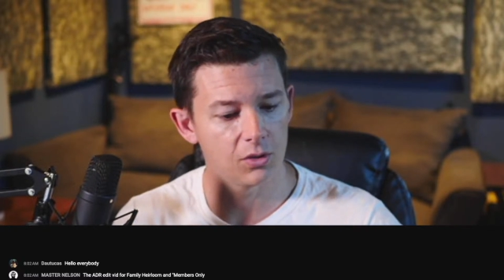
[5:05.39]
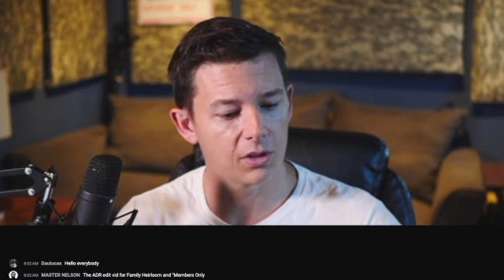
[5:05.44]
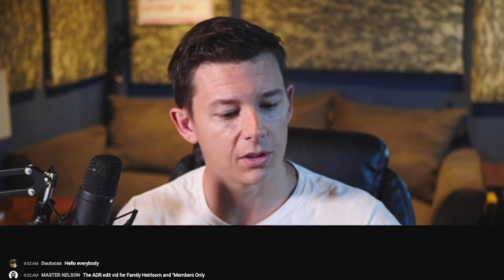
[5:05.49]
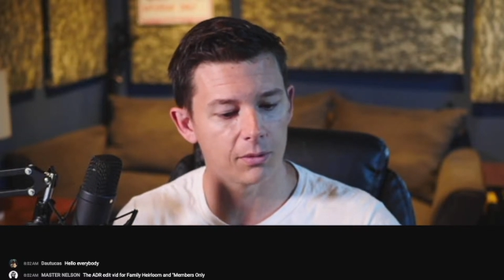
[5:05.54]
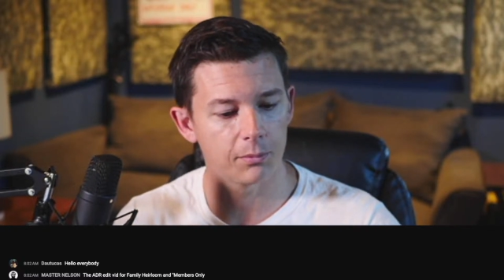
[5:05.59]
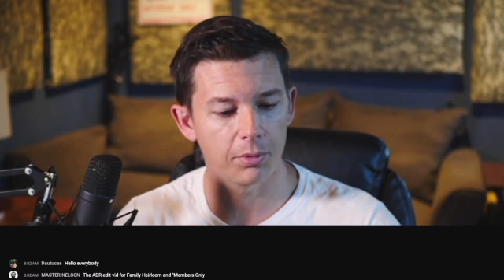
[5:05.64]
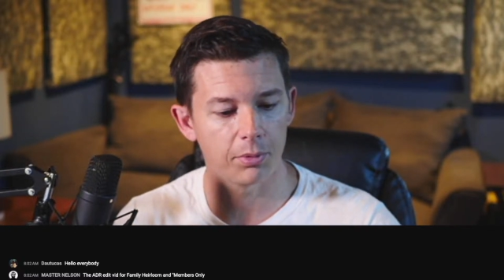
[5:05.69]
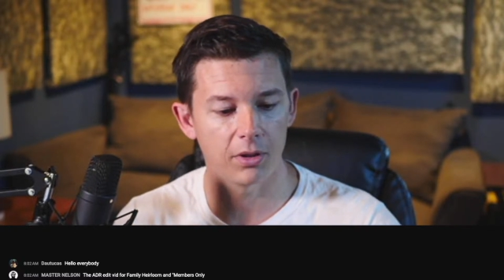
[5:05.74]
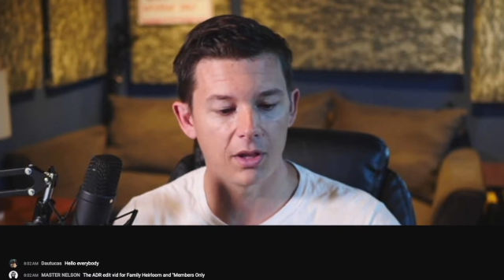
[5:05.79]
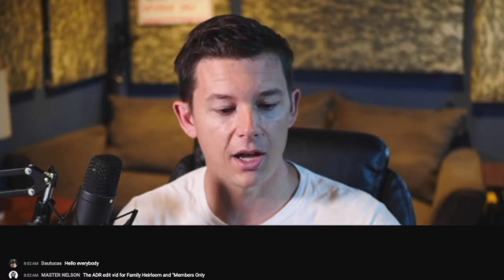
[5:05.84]

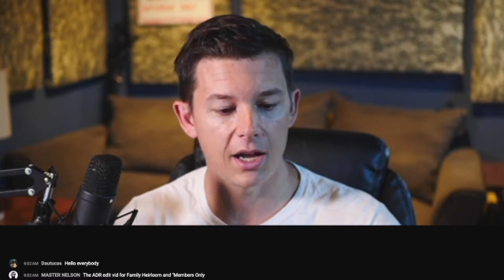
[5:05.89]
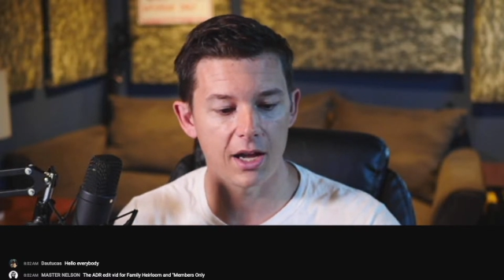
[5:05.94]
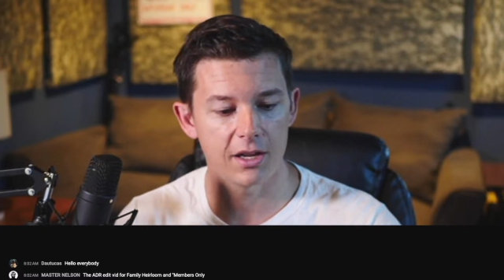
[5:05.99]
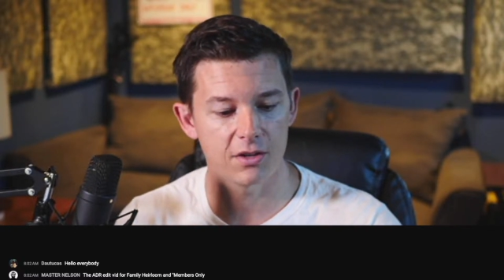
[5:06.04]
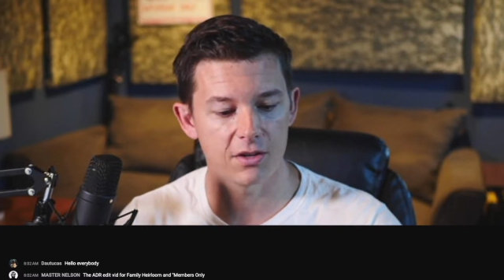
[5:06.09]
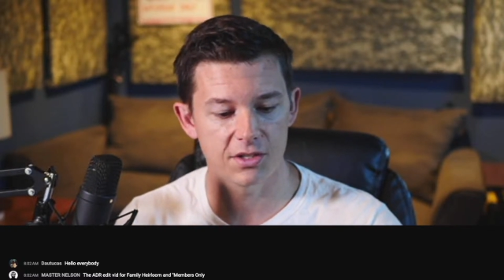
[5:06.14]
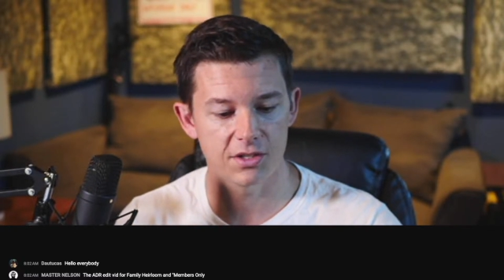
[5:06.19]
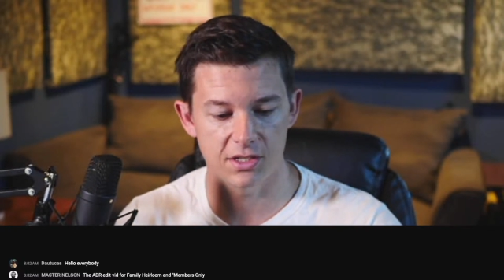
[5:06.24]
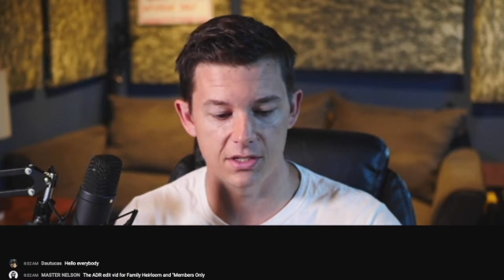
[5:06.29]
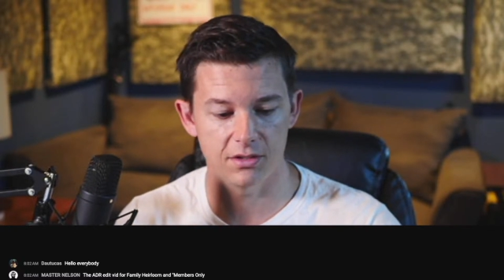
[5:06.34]
can ply
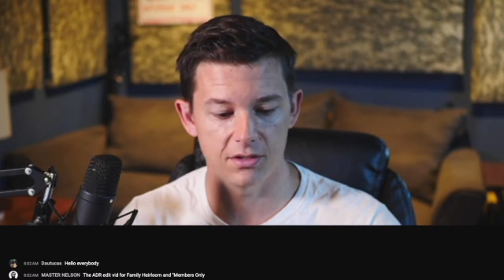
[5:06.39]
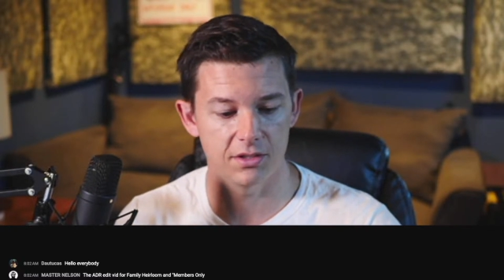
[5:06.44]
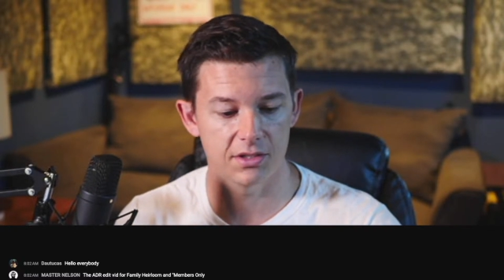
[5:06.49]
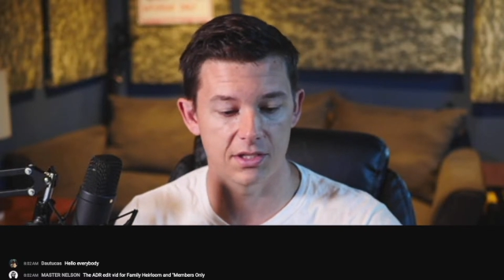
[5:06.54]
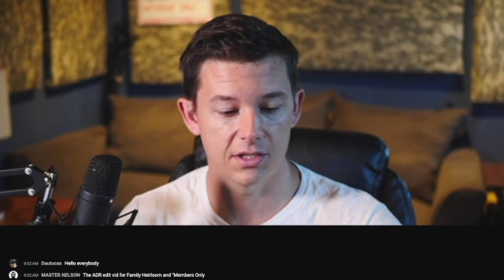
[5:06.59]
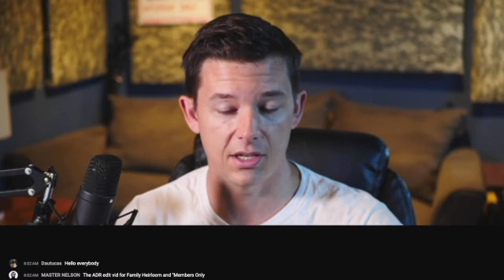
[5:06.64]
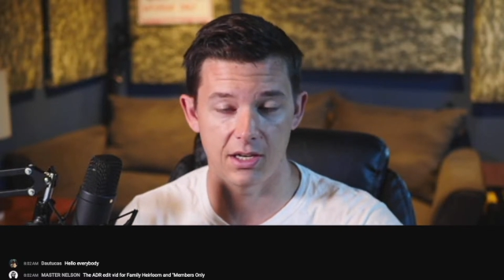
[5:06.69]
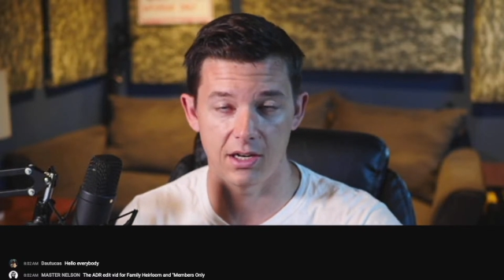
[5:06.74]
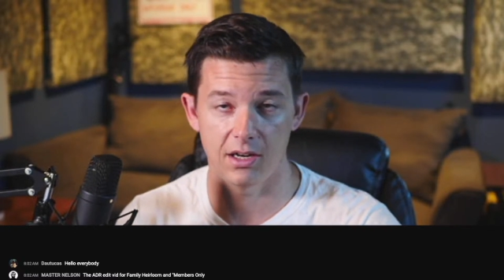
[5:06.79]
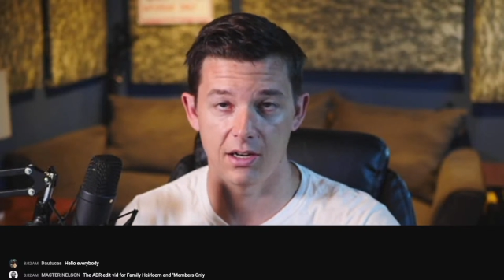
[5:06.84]
your skills
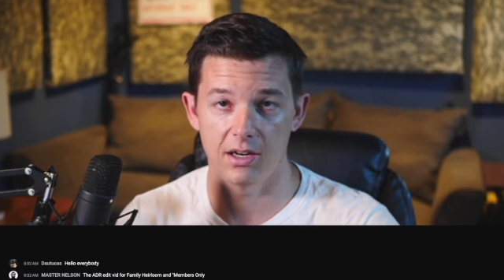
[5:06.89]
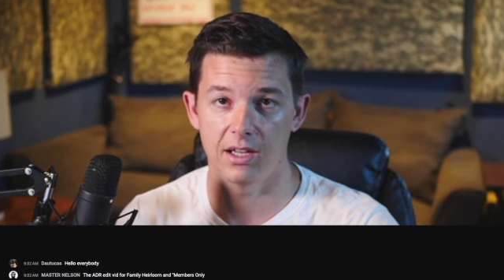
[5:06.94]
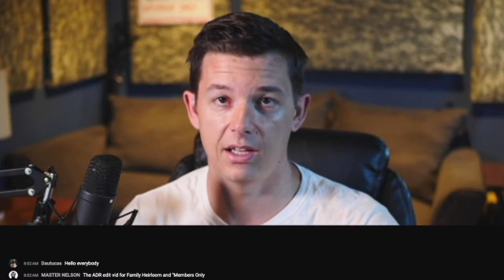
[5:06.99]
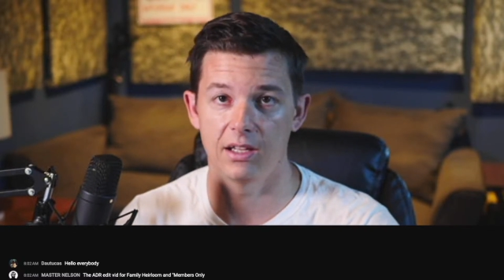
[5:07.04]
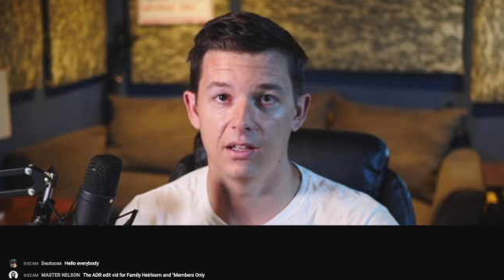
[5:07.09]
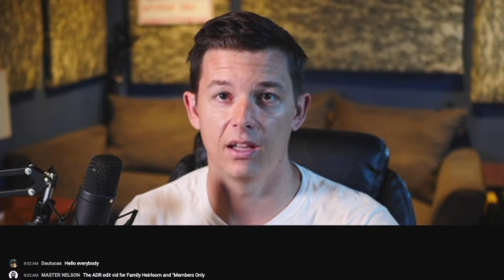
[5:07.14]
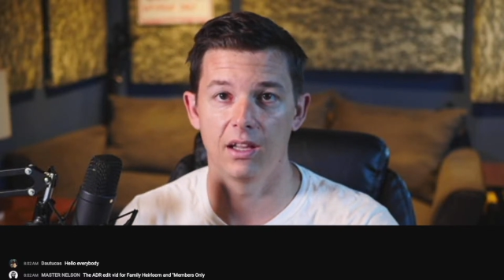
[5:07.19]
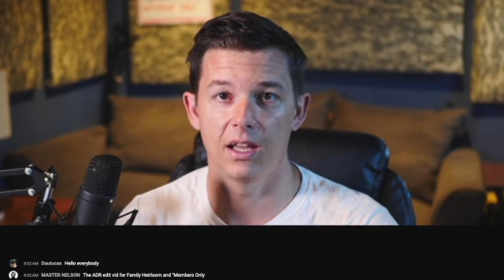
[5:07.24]
there and